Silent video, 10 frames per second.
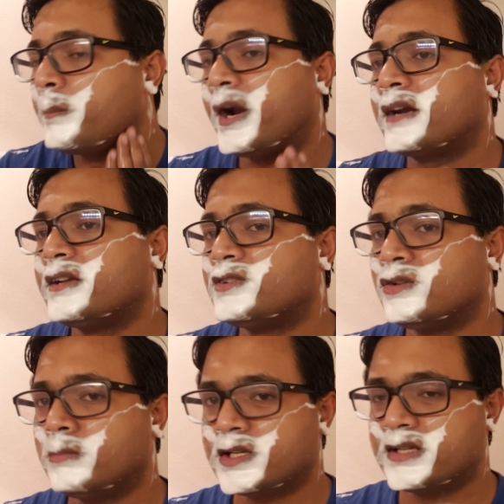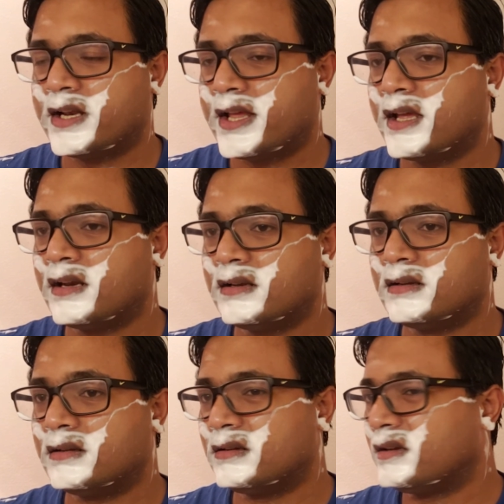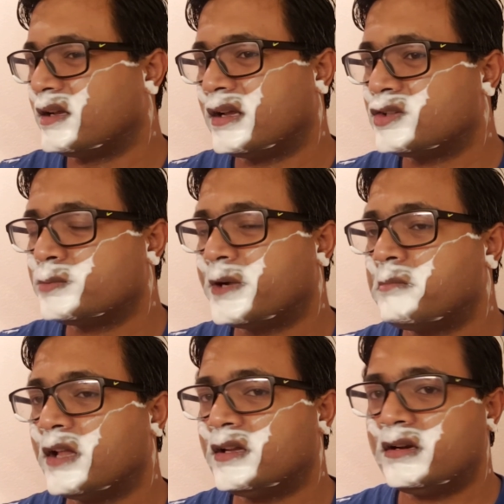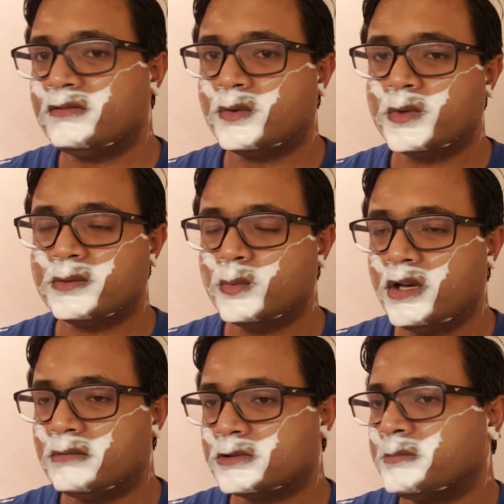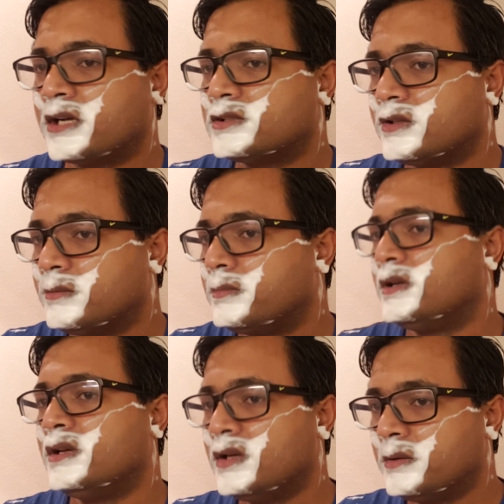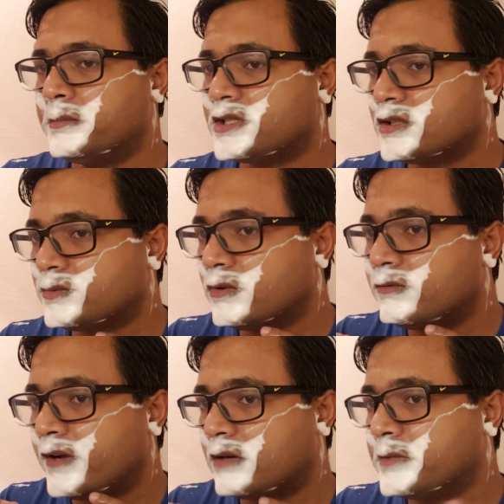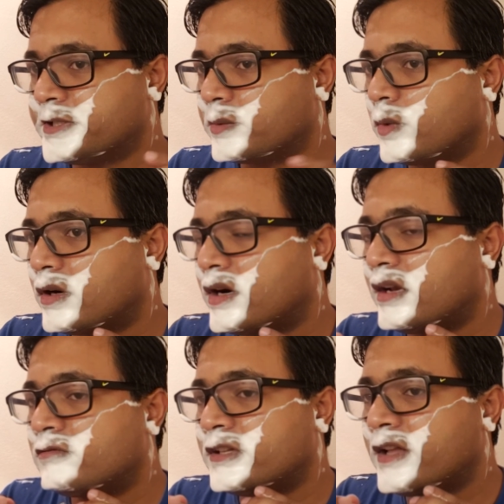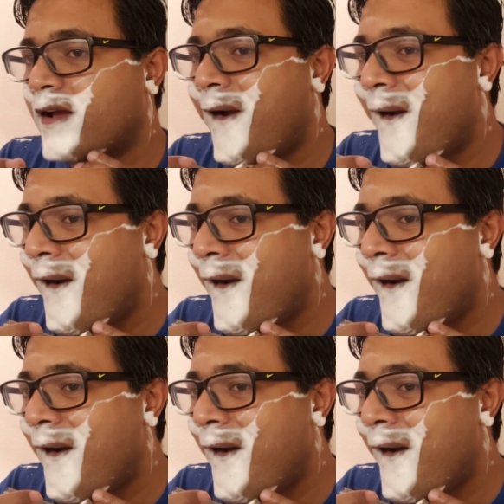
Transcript: practice so much that I get superb leather, even with Williams mug soap, Mitchell's Wolf at Mystic Water and everything.